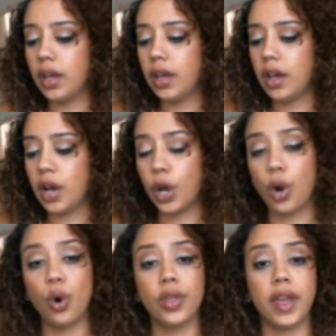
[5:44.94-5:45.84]
a
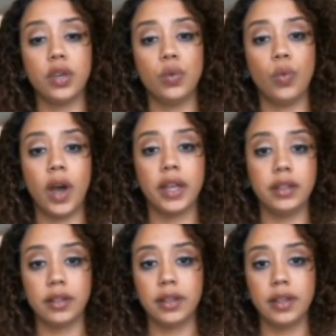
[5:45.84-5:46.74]
goal that you want
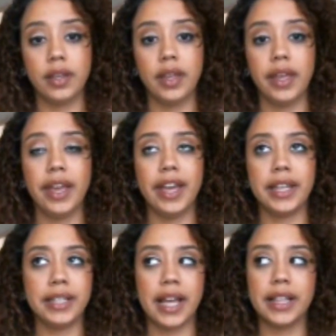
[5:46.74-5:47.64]

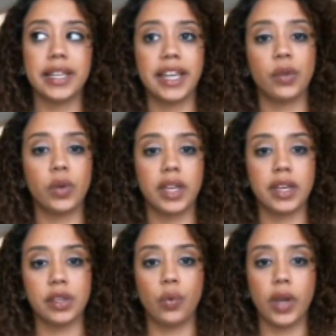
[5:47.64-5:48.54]
and not letting anyone get
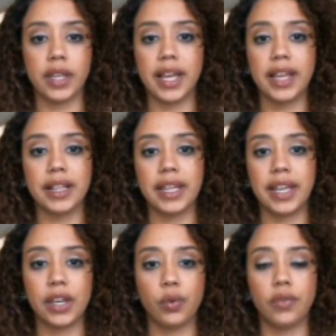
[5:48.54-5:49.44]
in the way, not letting
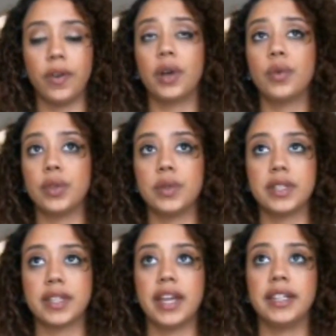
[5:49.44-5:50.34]
anyone fuck with you,
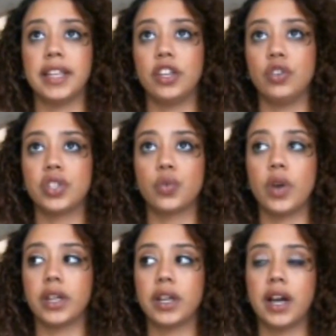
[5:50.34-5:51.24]
deciding that you just
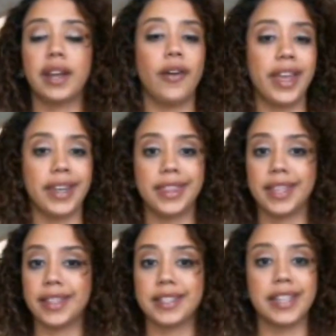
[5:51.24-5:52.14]
want to cut out anything
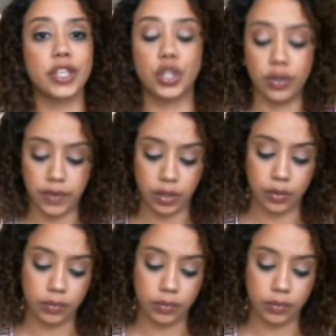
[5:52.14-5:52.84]
that's not serving you.